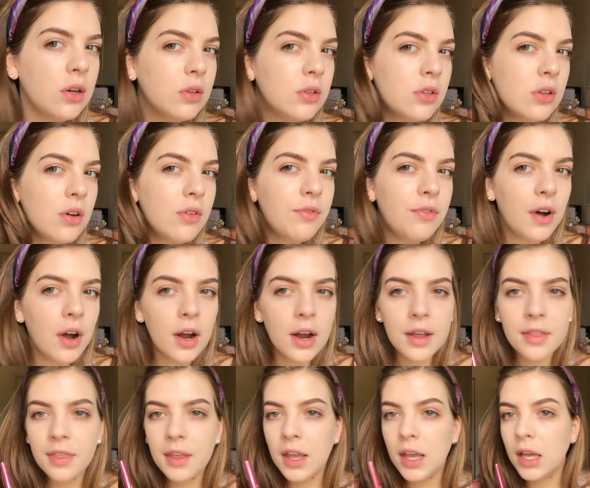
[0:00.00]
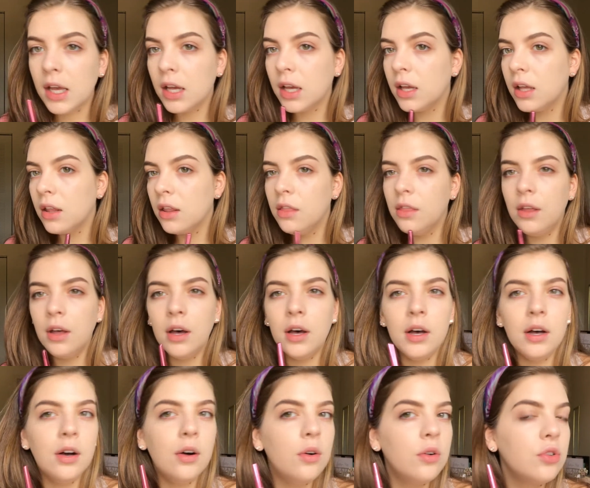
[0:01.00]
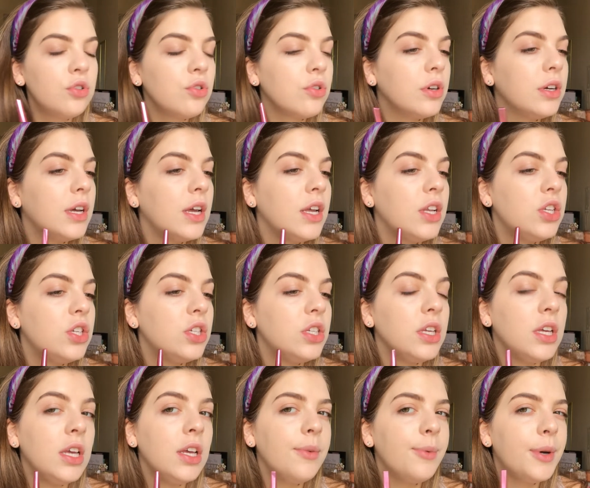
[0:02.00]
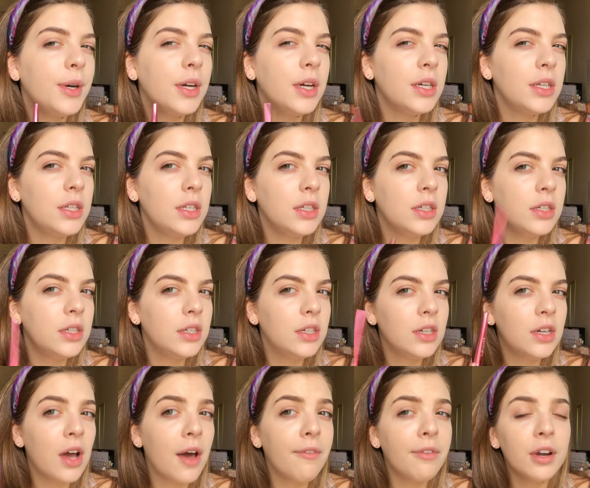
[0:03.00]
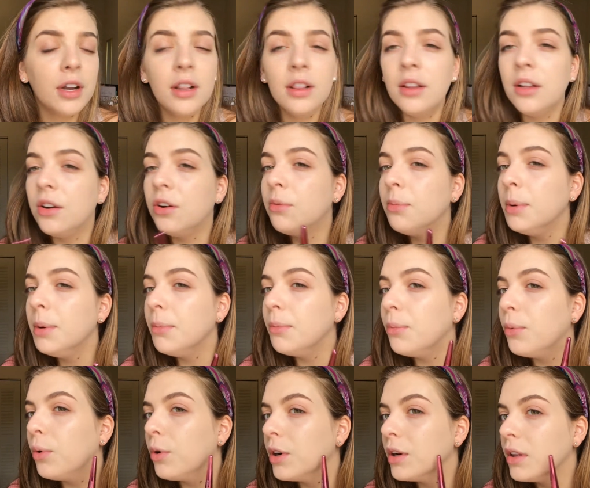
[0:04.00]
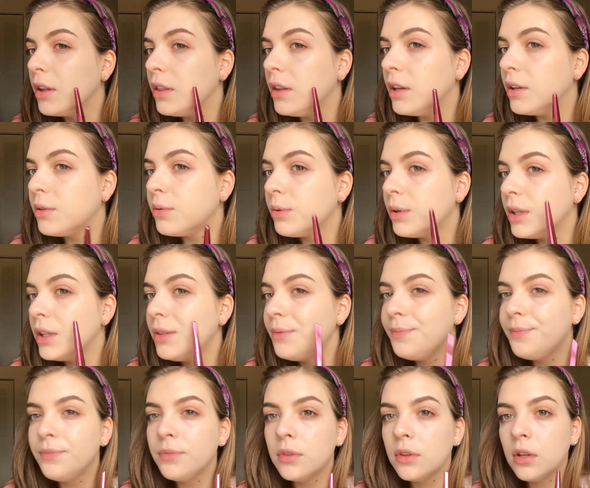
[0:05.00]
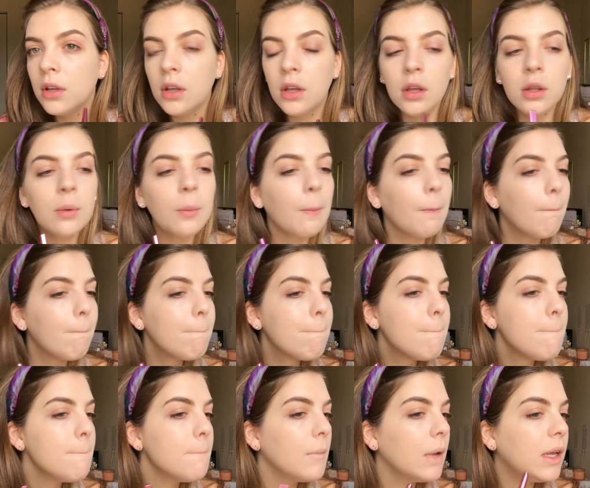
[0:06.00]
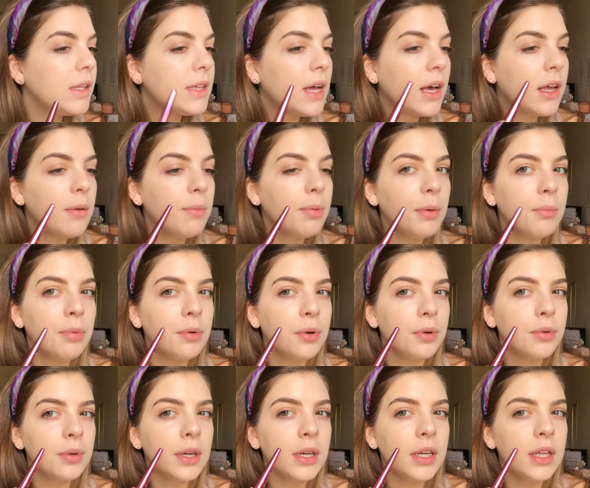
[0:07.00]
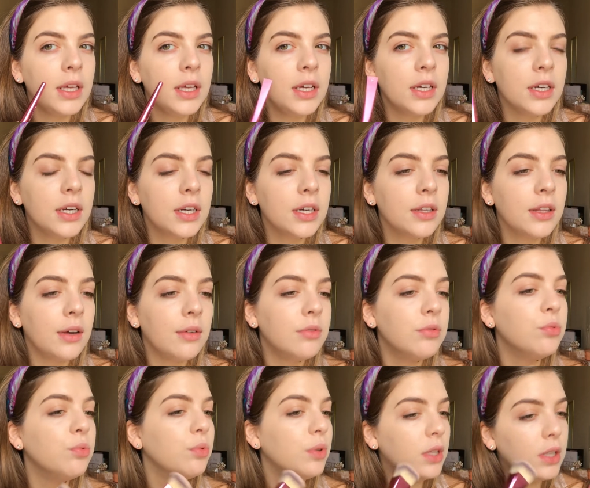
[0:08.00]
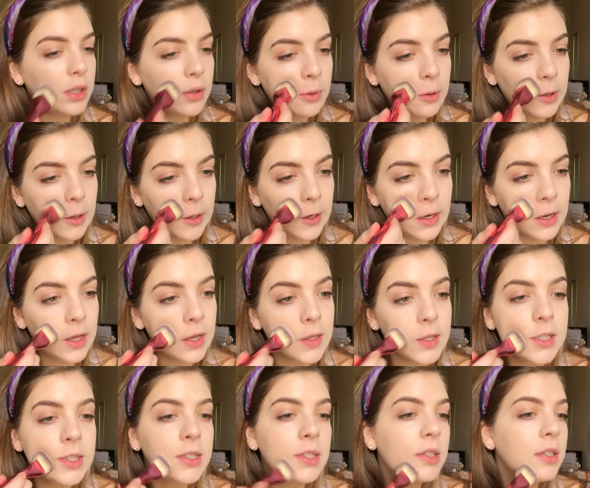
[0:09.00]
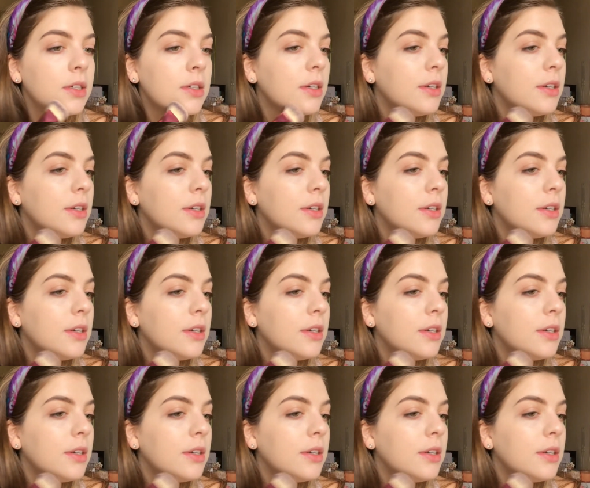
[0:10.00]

So far I think the Ultra HD one covered a little bit more than this one, because I had a pimple right here that was really intense.